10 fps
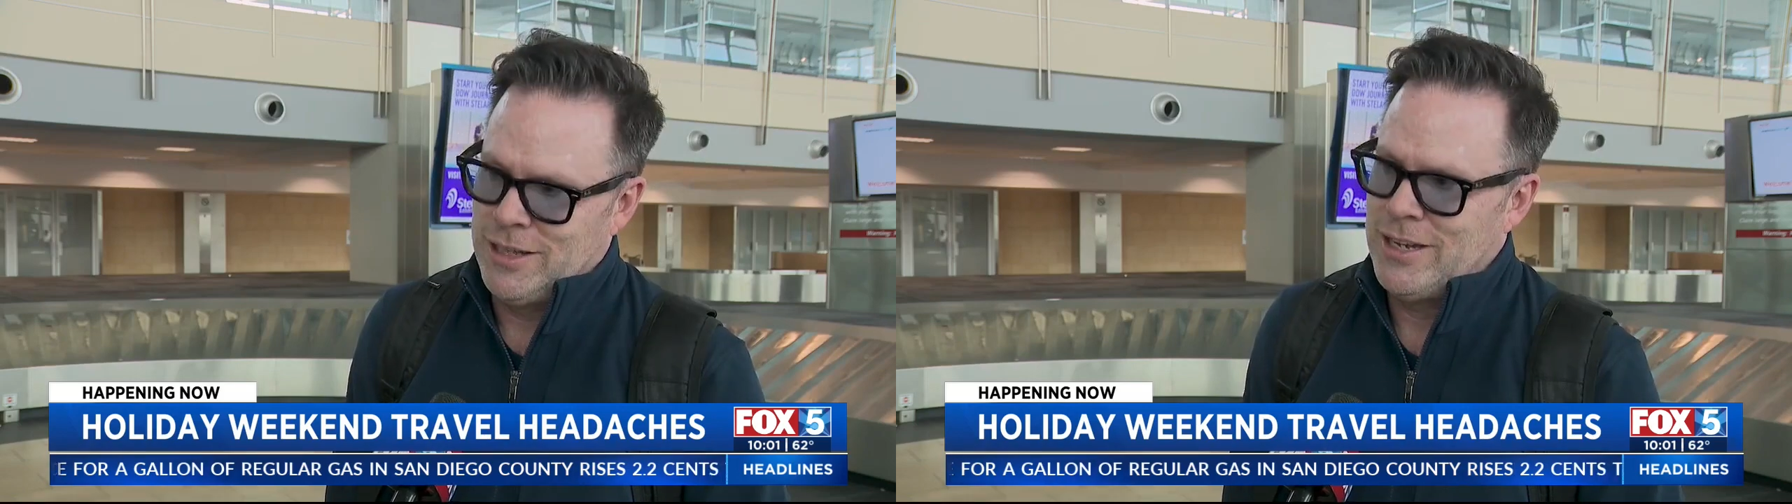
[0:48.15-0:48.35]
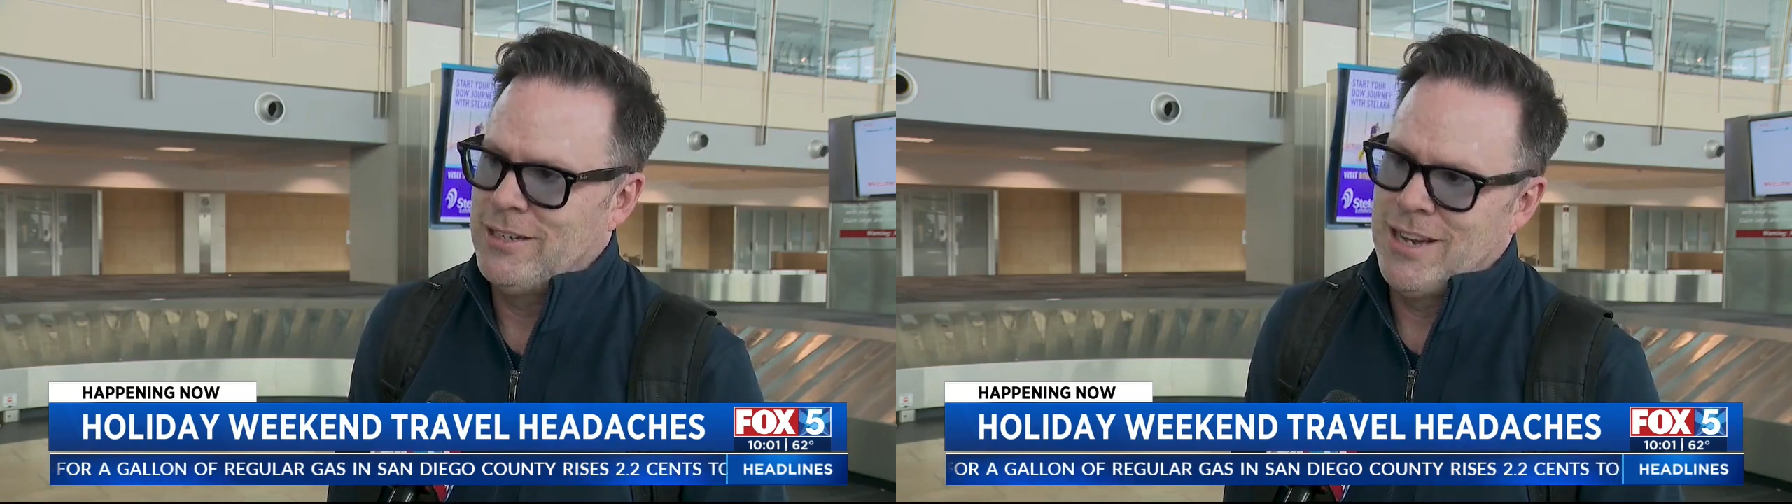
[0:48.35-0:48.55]

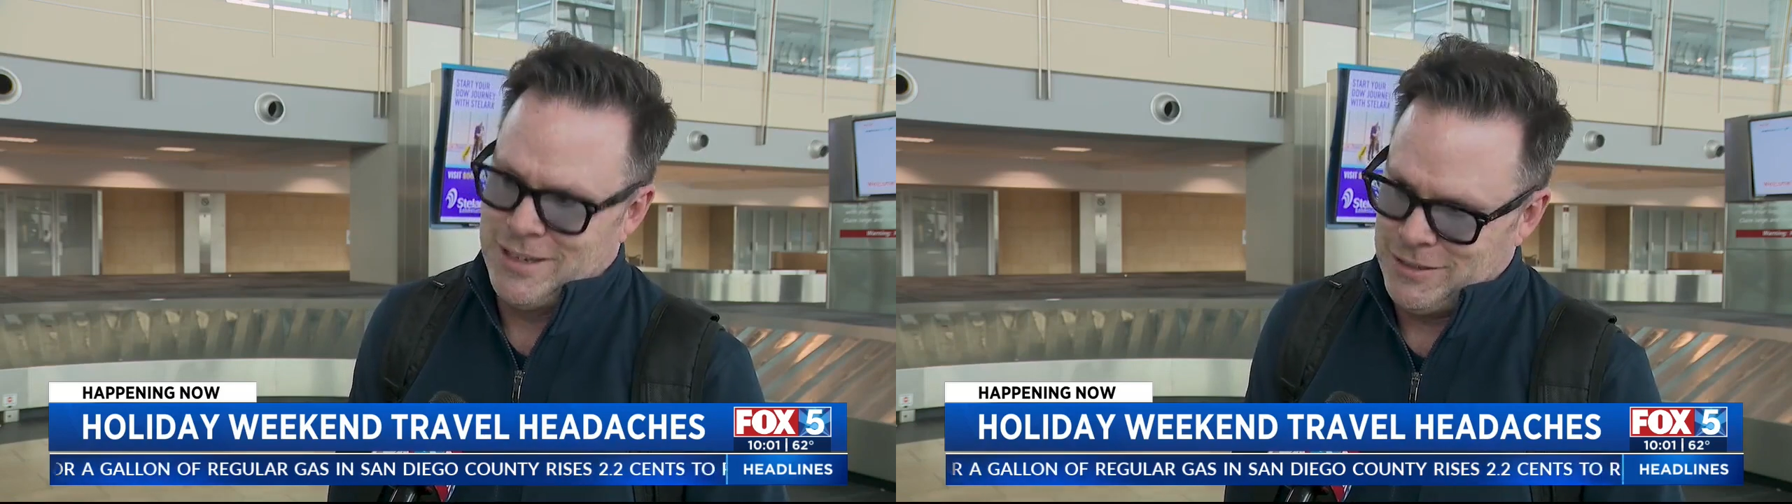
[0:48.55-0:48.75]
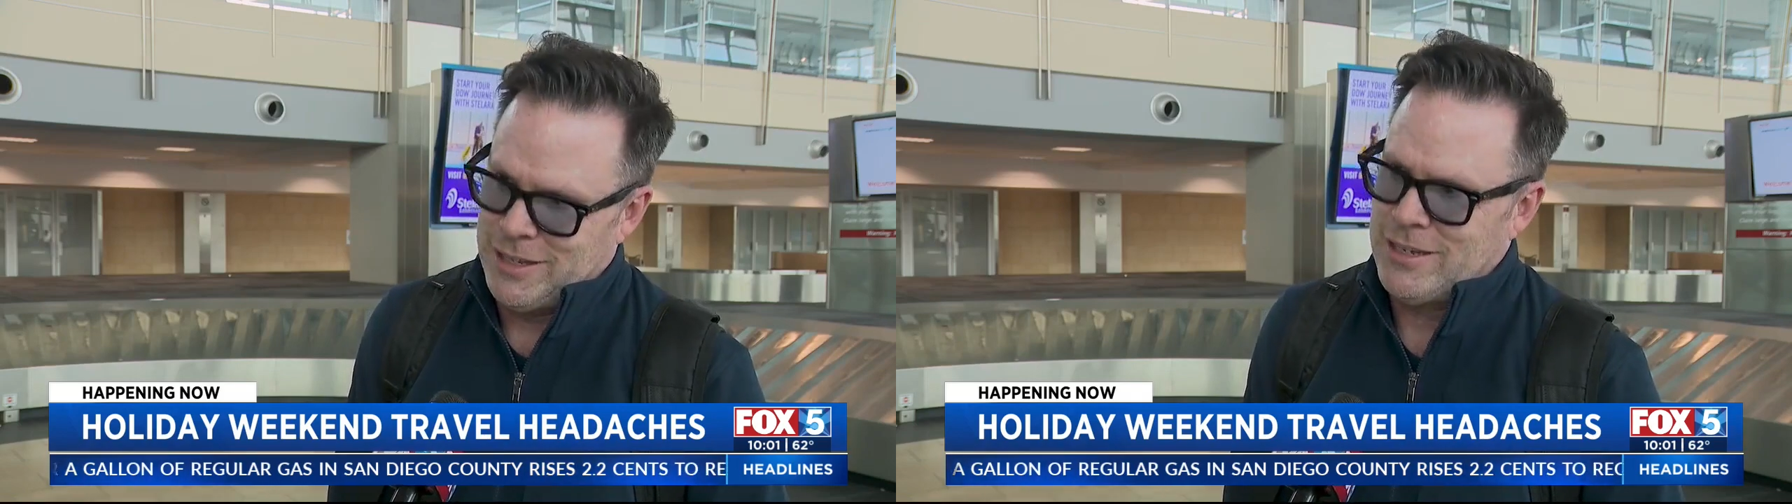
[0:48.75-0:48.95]
delayed
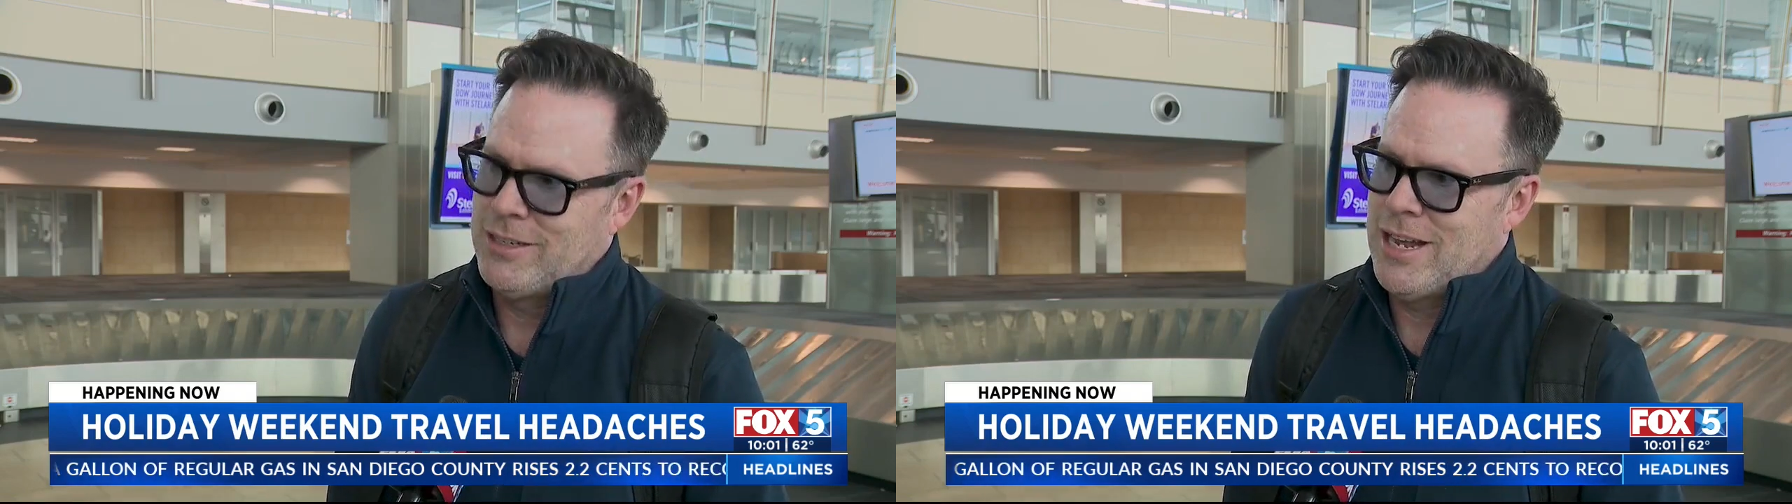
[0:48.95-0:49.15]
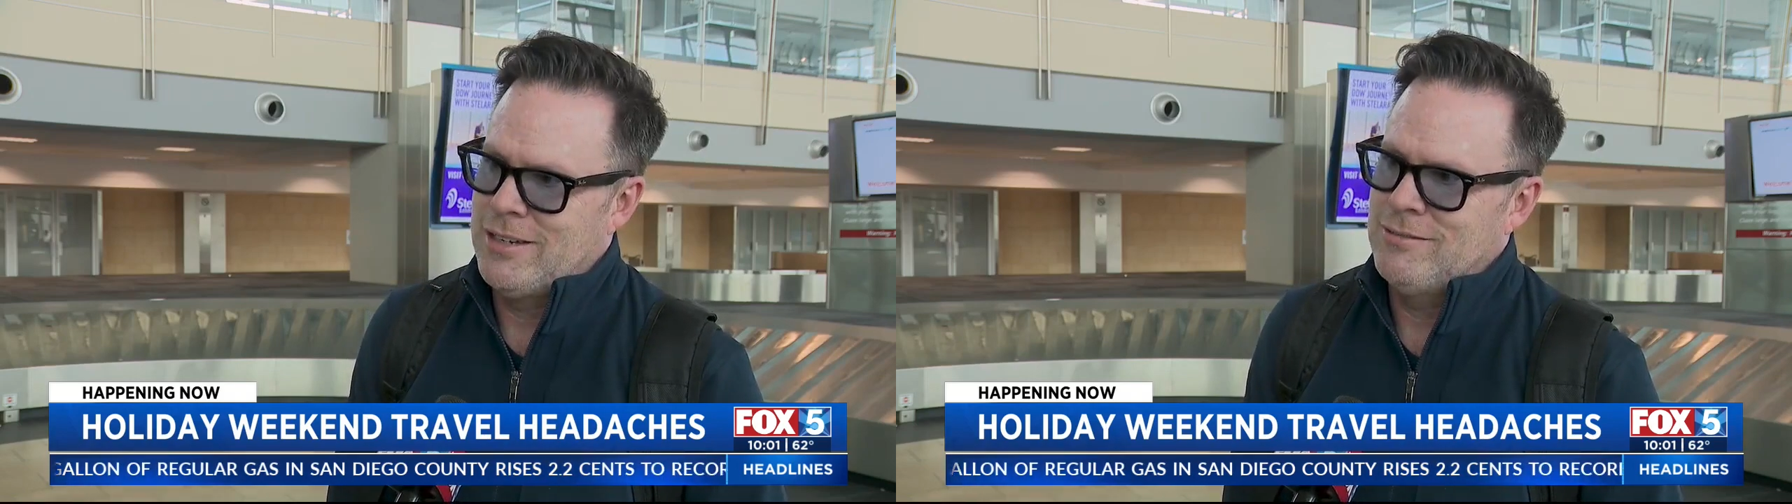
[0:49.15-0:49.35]
and delayed again.